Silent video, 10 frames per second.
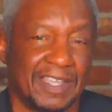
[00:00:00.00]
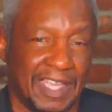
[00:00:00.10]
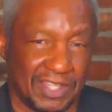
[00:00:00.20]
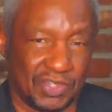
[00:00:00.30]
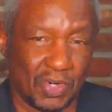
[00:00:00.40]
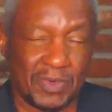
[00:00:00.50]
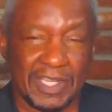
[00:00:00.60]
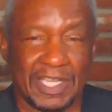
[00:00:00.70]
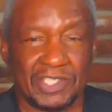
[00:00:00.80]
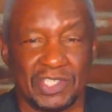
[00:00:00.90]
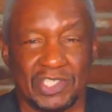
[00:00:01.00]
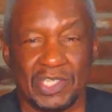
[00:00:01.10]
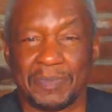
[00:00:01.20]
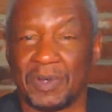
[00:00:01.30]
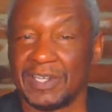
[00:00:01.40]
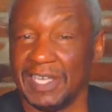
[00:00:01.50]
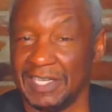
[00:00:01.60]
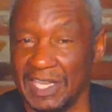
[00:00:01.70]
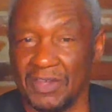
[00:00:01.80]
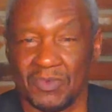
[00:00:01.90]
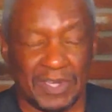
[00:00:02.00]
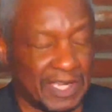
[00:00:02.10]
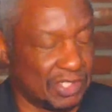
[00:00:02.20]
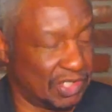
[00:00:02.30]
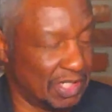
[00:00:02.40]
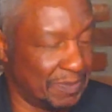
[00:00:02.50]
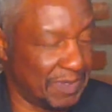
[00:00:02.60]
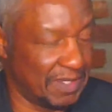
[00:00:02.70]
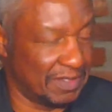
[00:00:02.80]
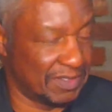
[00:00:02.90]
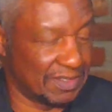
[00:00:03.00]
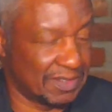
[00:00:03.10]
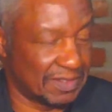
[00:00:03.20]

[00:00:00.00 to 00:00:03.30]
in your relationship or in any relationship is